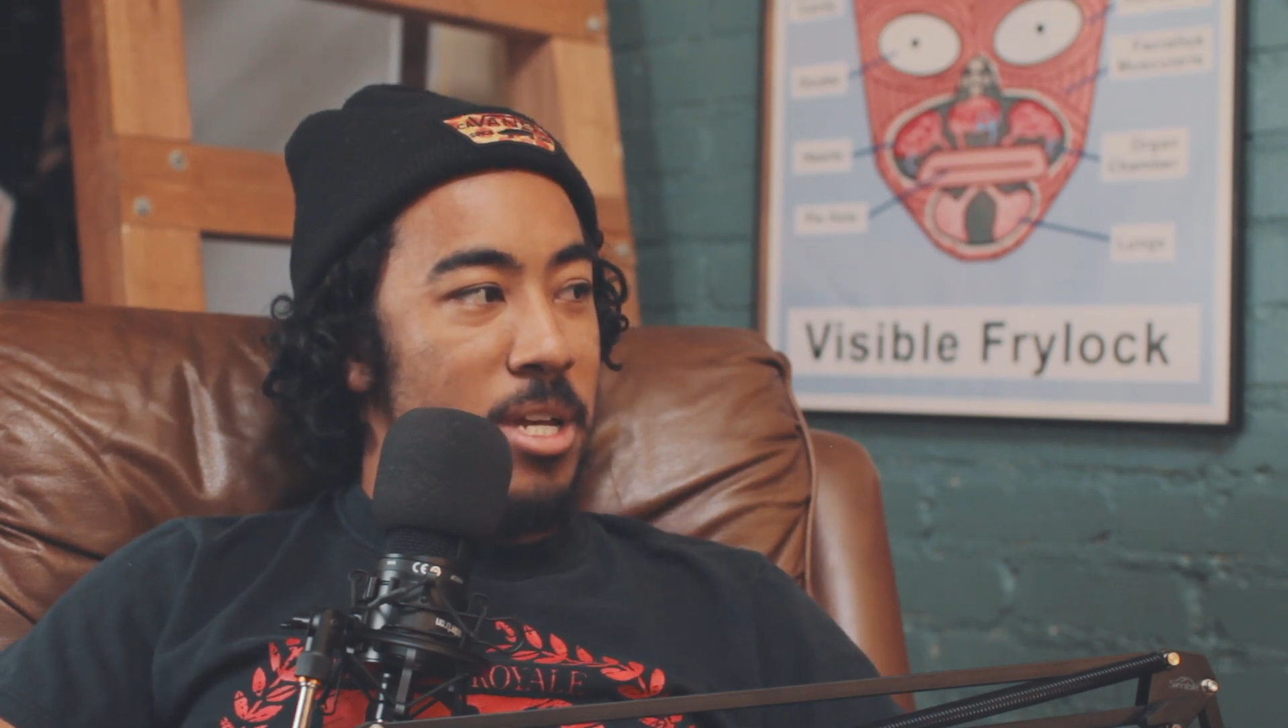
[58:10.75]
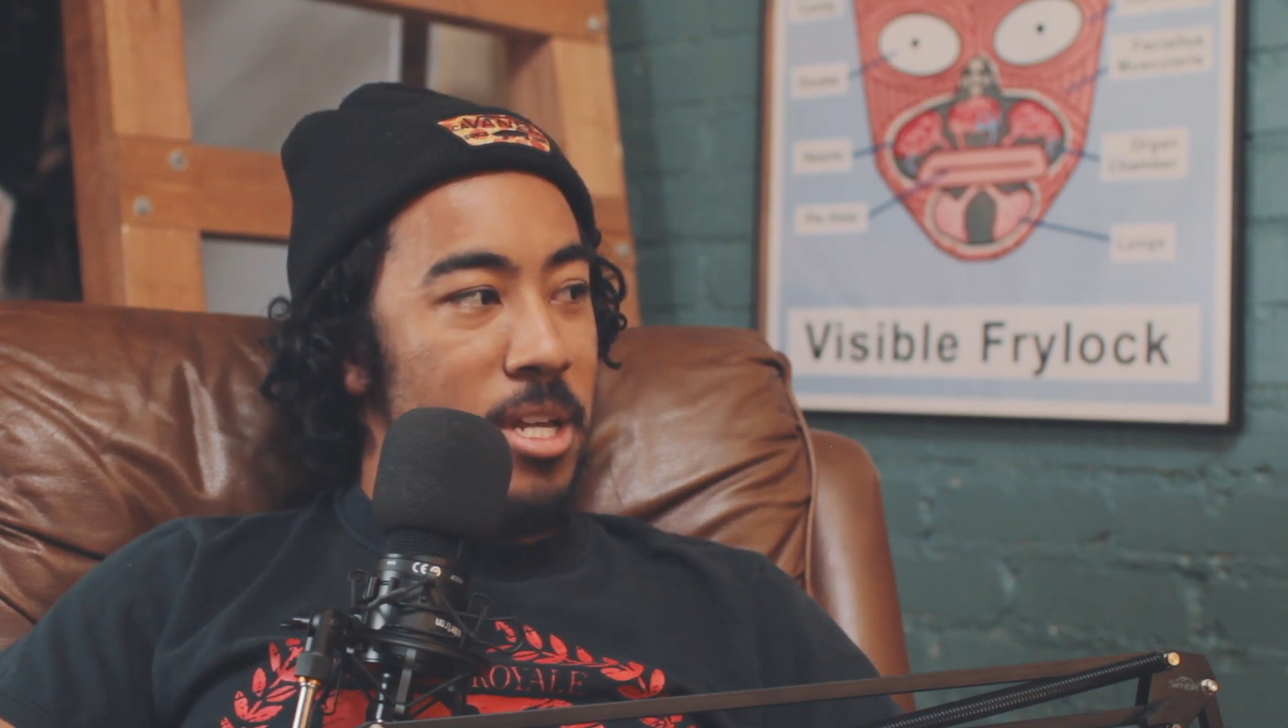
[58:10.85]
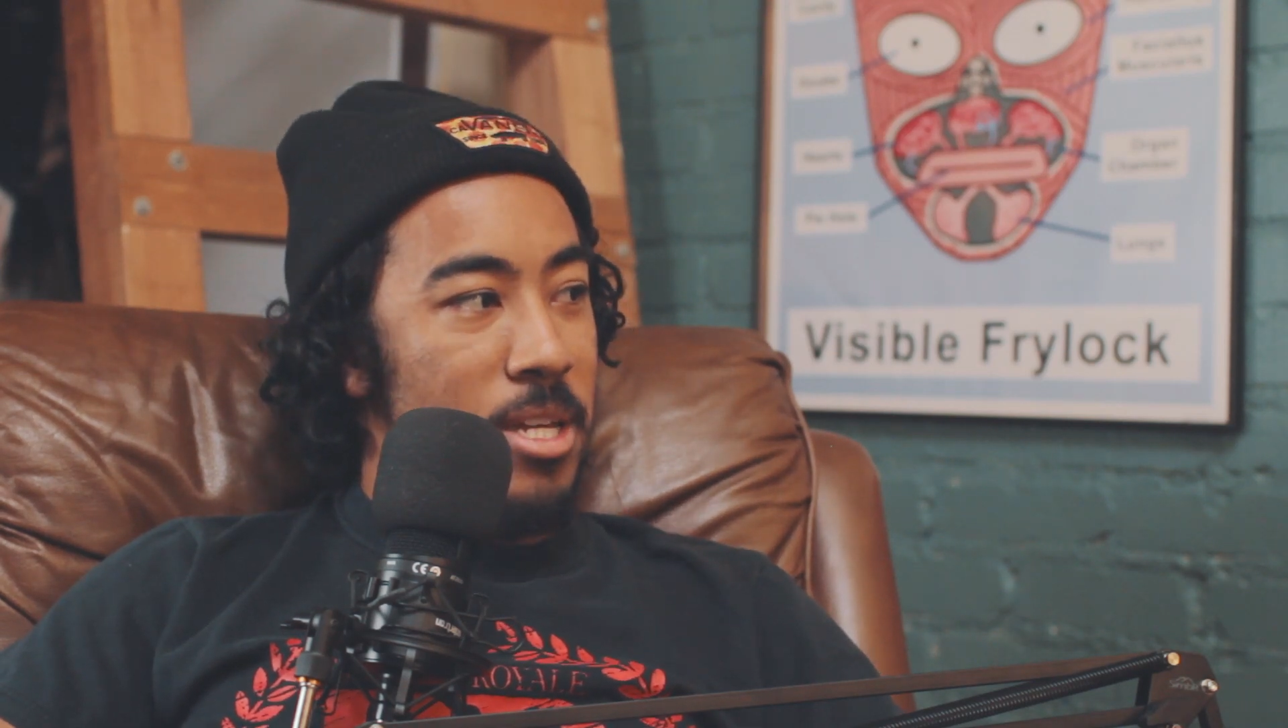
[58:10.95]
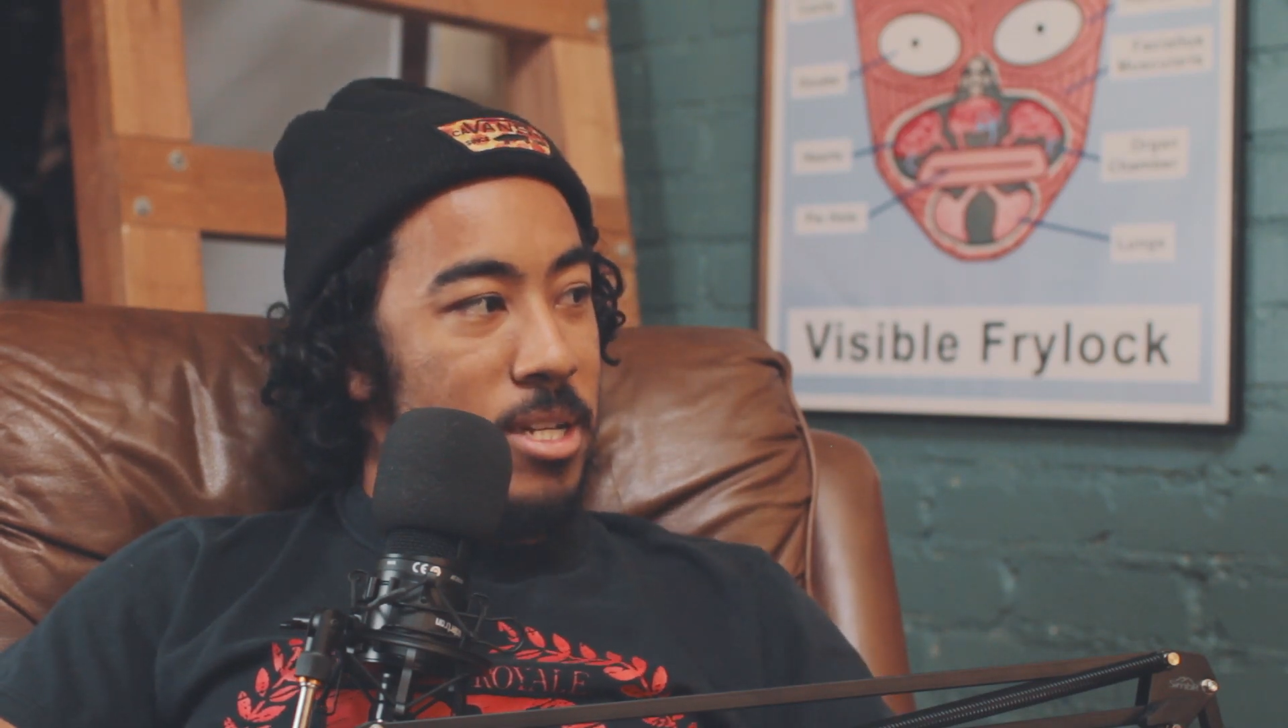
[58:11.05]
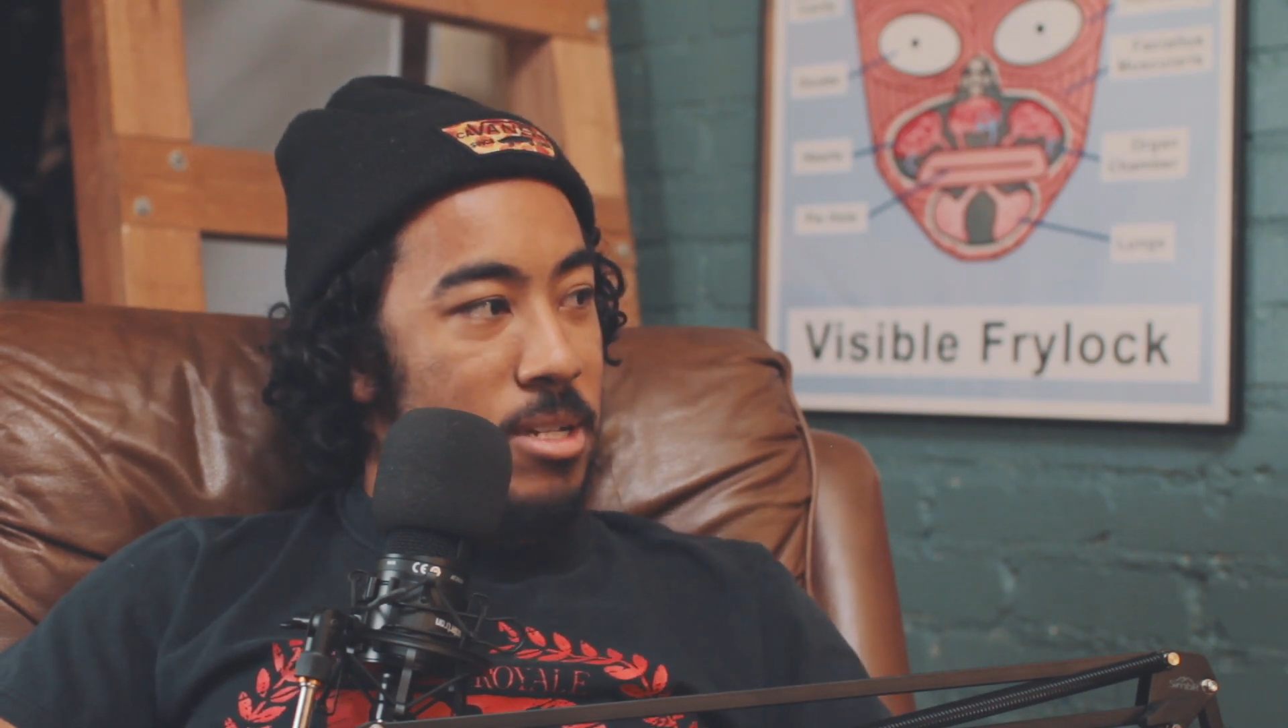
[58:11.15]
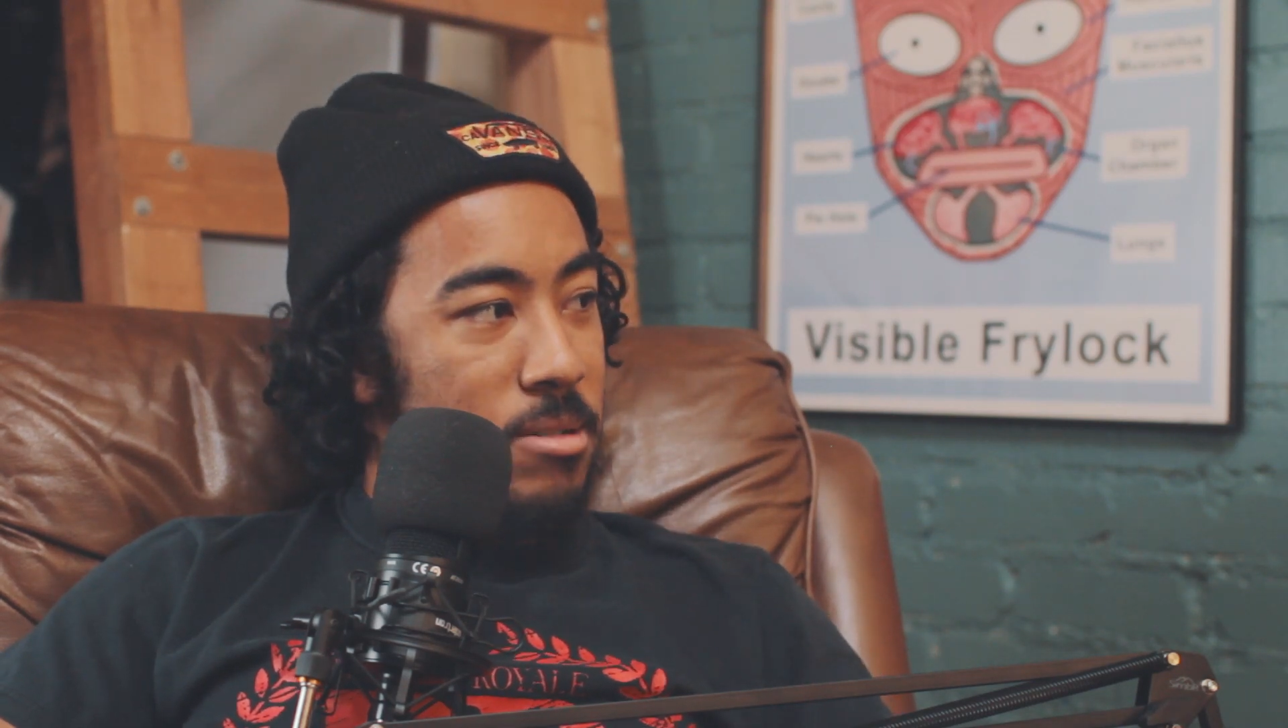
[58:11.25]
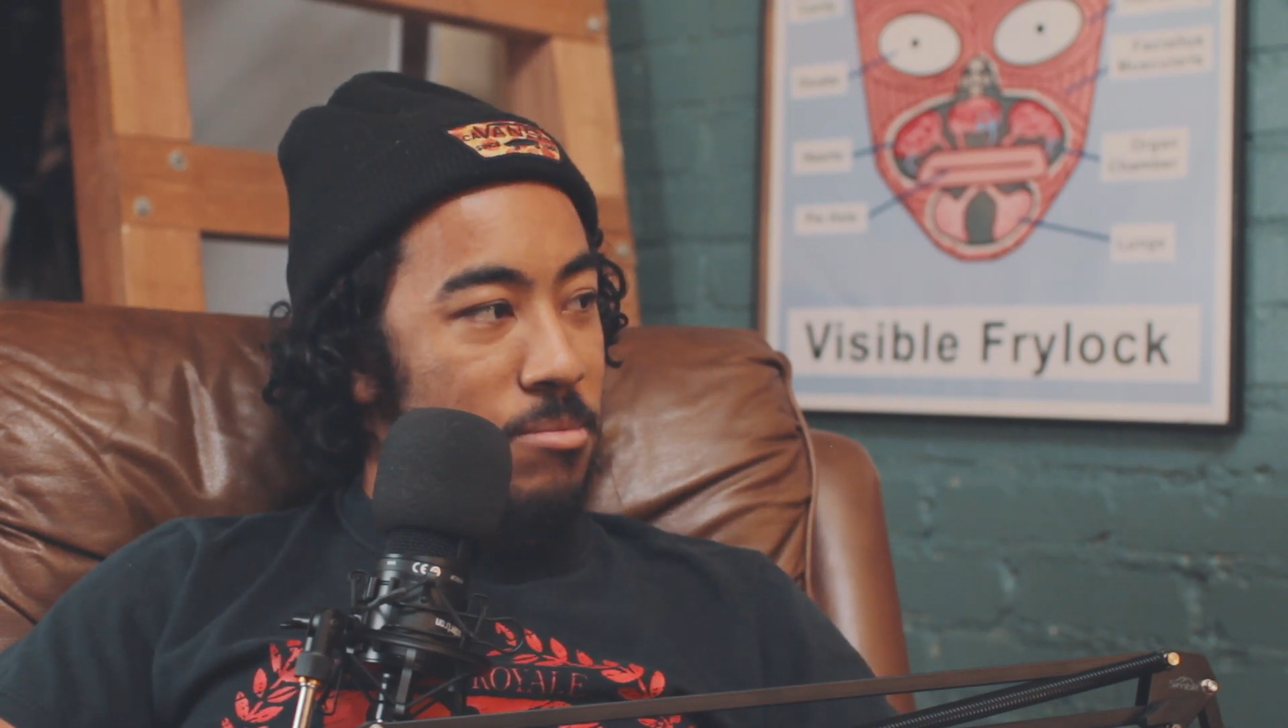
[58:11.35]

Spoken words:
telling.